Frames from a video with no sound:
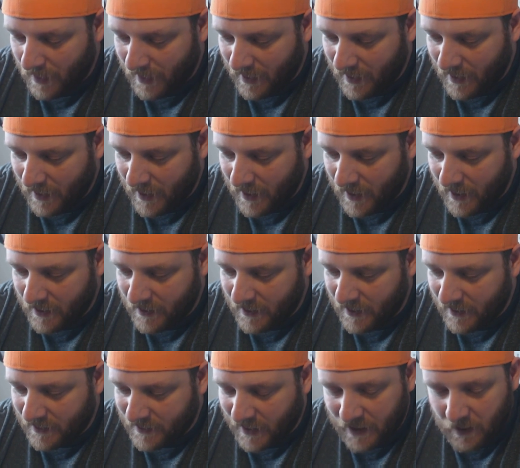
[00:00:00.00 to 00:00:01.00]
and
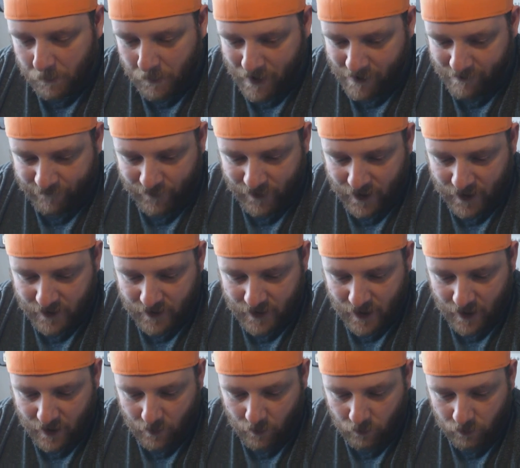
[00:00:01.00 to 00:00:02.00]
it kind of backfired.
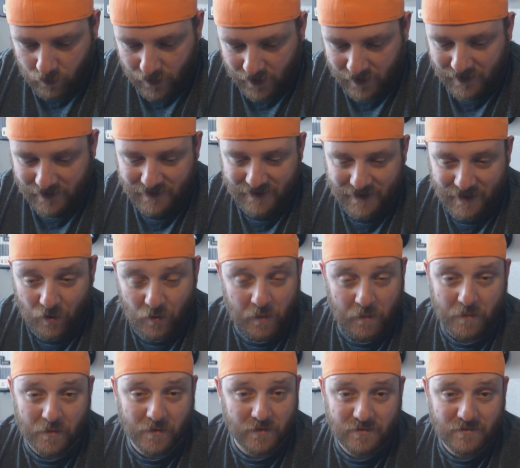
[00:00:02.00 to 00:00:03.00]
Now a lot of
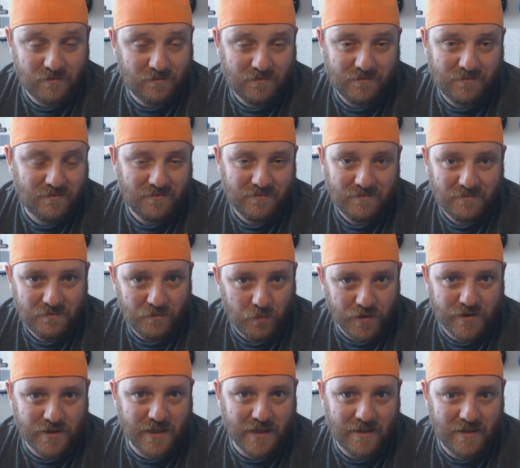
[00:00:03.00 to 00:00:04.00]
people
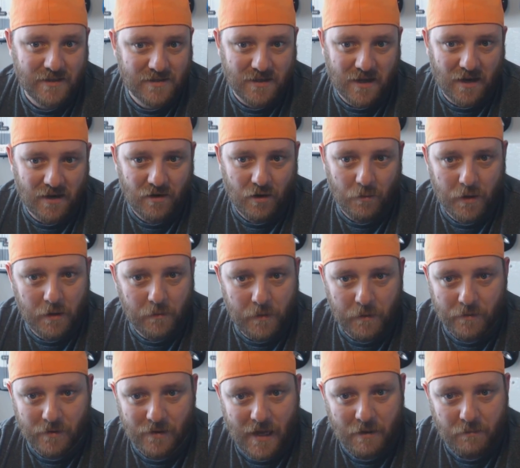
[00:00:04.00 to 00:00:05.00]
will say this, that not many
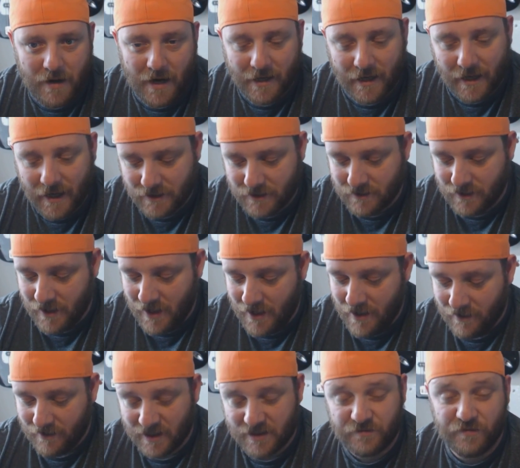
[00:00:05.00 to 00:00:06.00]
people like Madgaz, and
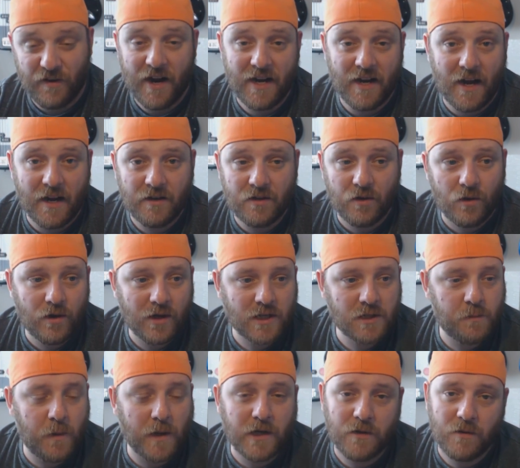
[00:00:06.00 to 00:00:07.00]
that's fine. I don't
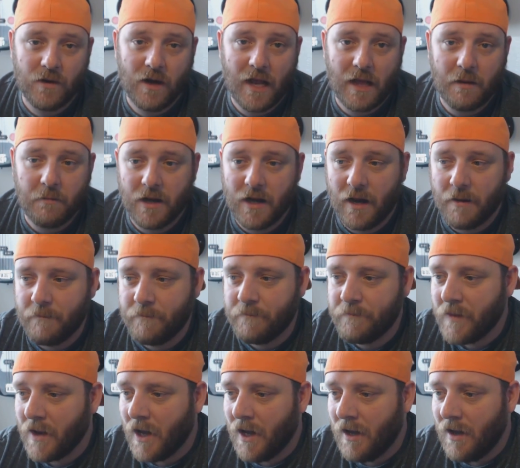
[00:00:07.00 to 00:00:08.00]
expect you to like me.
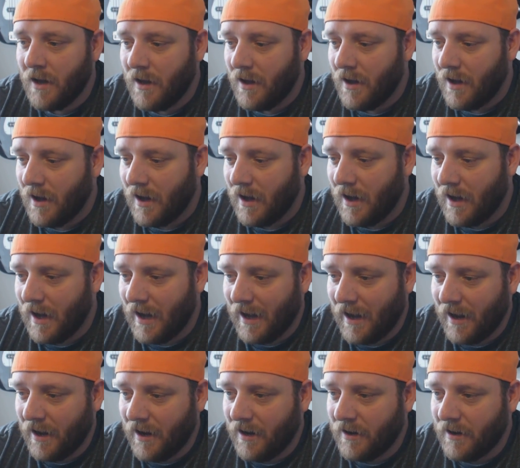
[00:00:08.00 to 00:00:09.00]

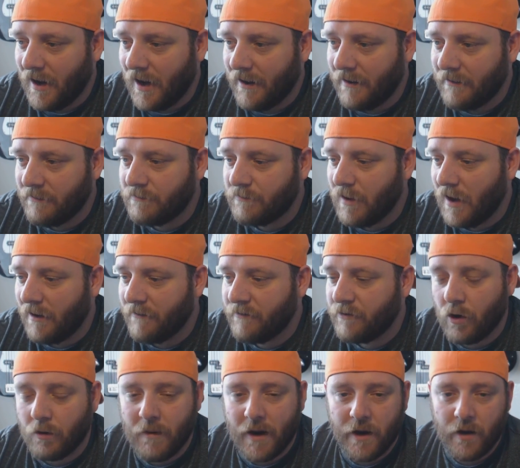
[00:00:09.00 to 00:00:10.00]

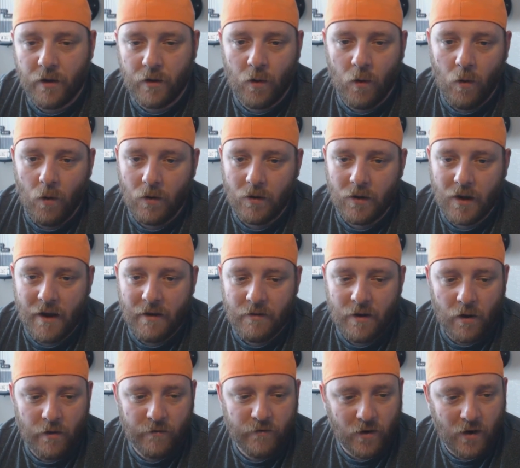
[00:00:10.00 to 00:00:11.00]
I've dug my own hole, and
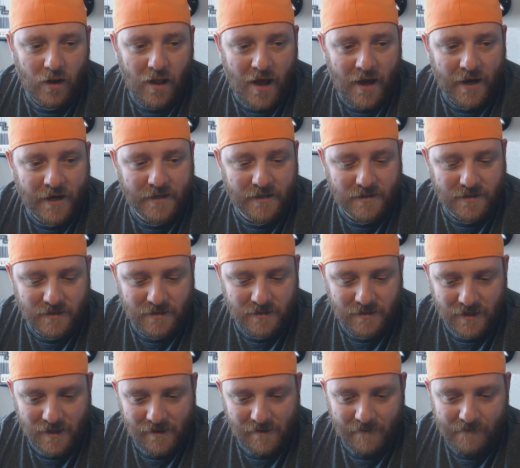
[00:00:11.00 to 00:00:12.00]
now I've got to lie in it,
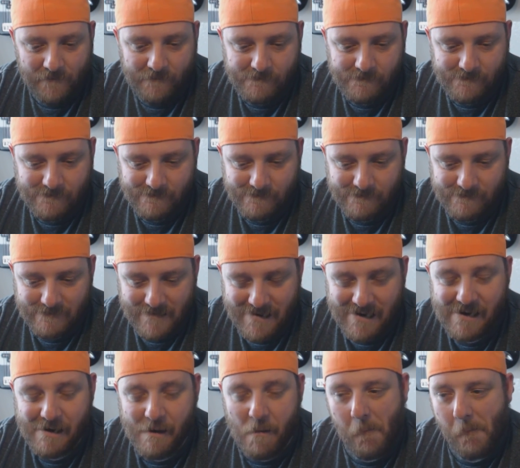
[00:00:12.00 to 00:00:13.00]
and
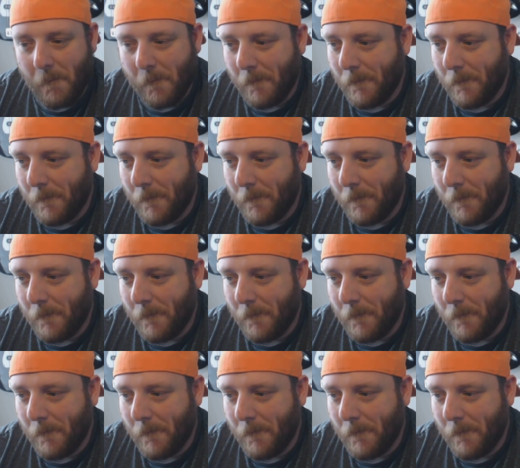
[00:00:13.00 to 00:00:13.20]
yeah.